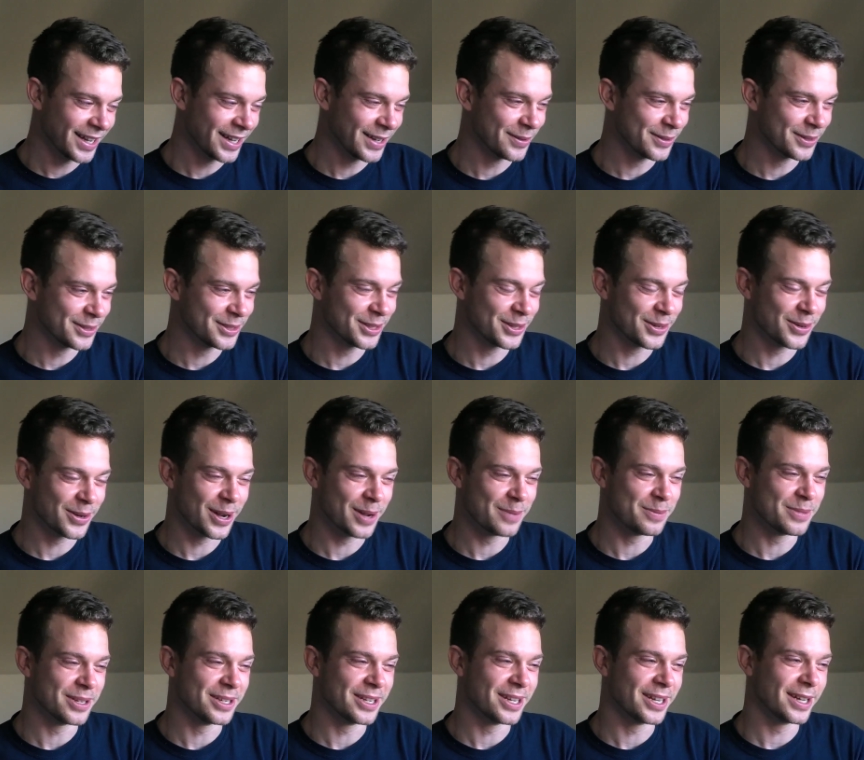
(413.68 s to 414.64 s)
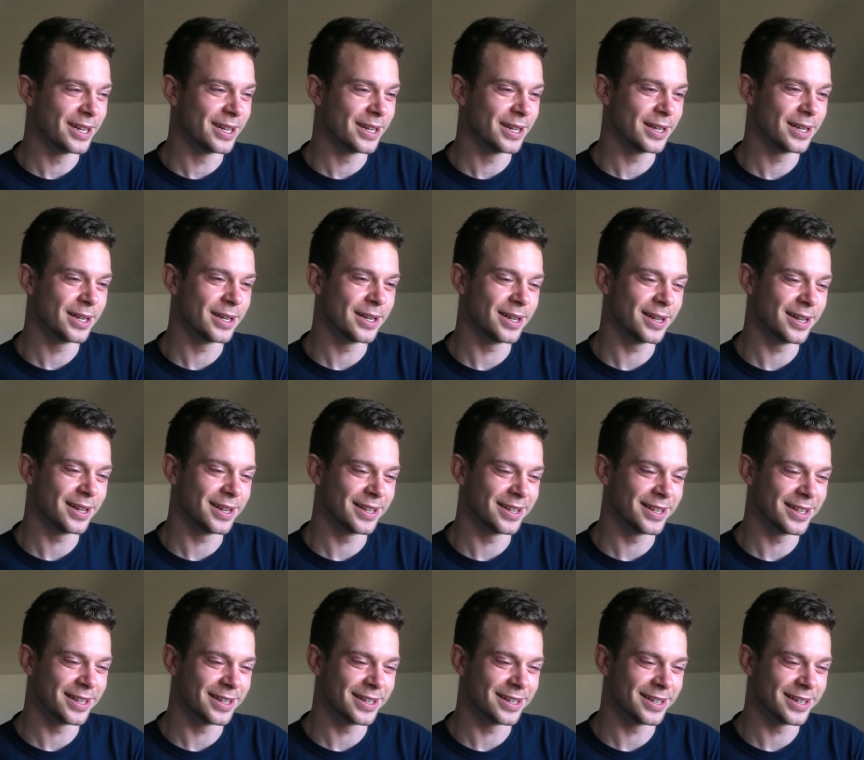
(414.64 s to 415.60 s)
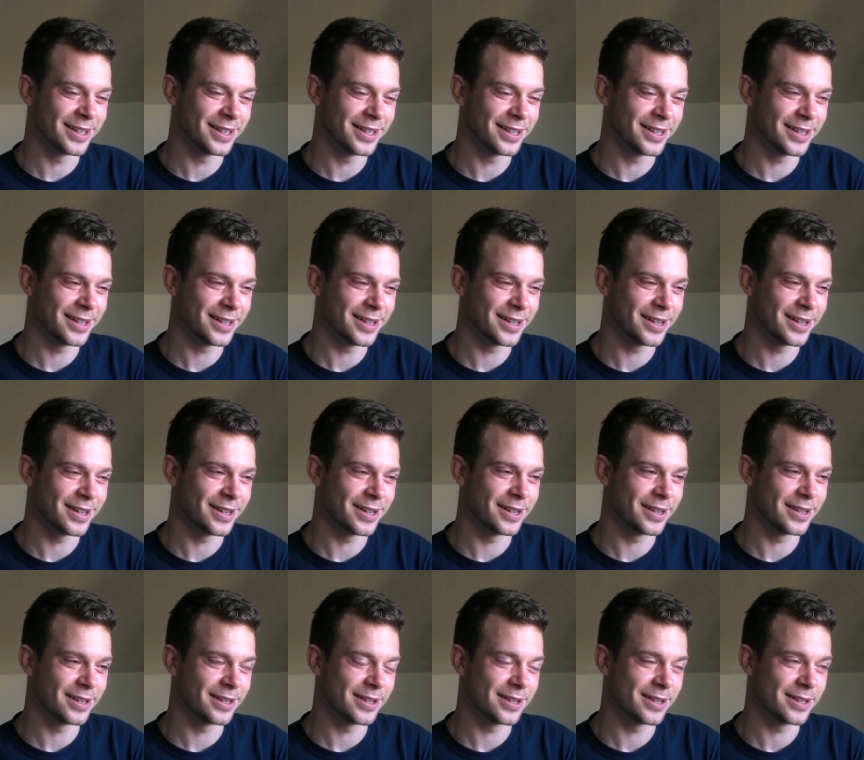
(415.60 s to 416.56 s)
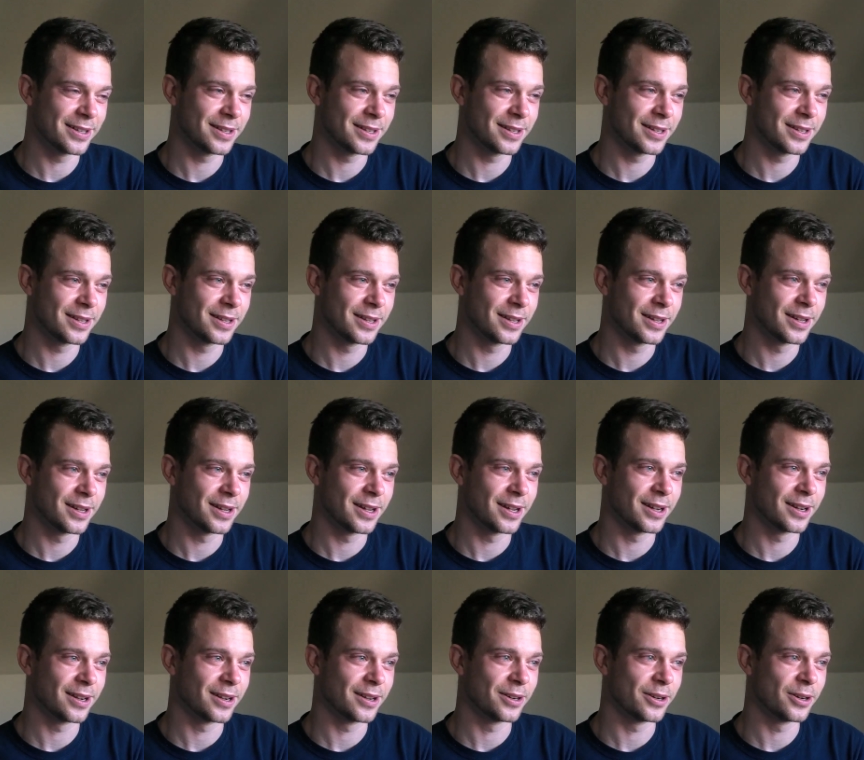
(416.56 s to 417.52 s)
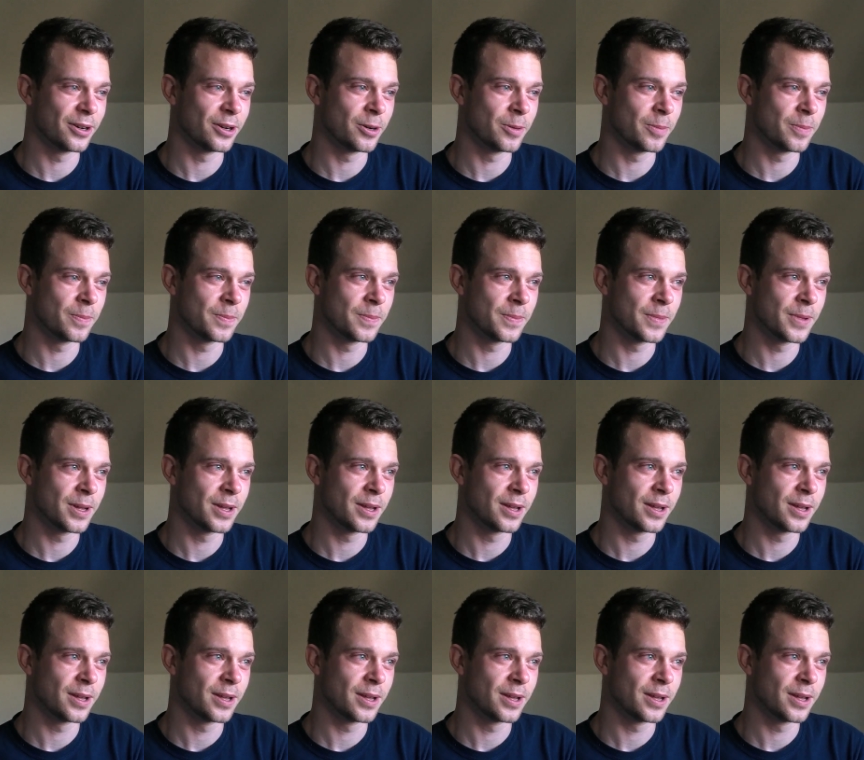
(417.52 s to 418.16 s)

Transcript: It was a crappy day. And then I got home,